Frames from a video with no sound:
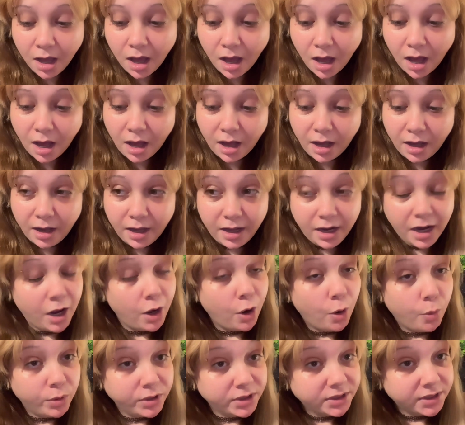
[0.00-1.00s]
And I
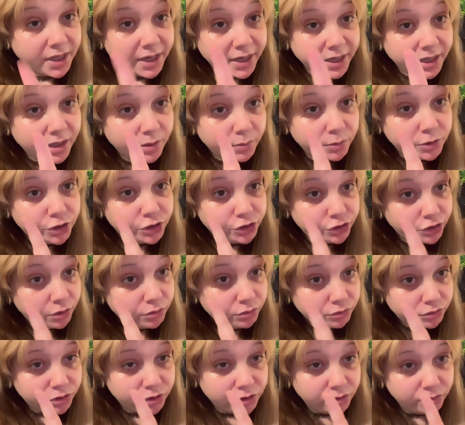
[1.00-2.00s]
always like it when
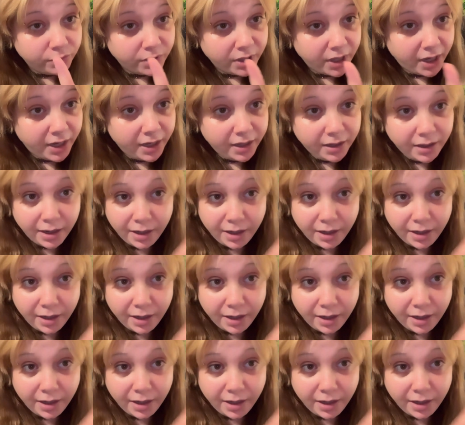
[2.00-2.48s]
shows do that.